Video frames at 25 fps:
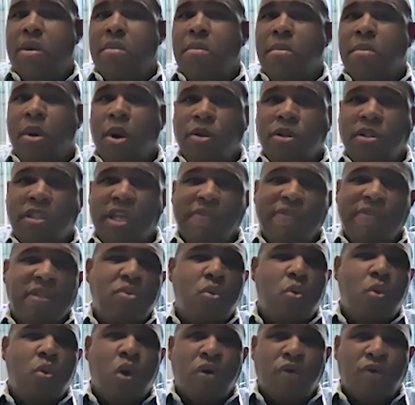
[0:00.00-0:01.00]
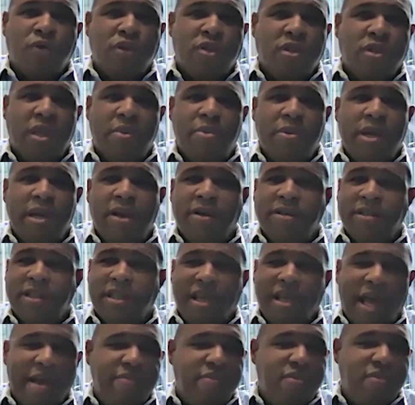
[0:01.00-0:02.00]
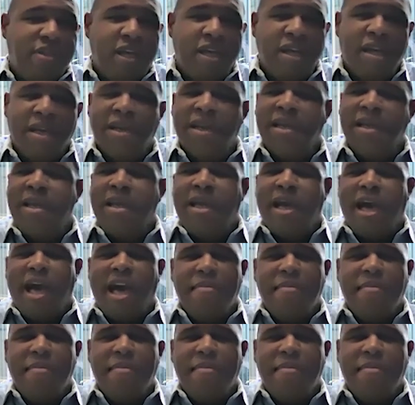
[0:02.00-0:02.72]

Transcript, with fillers: Most of us work for someone else. I've done it.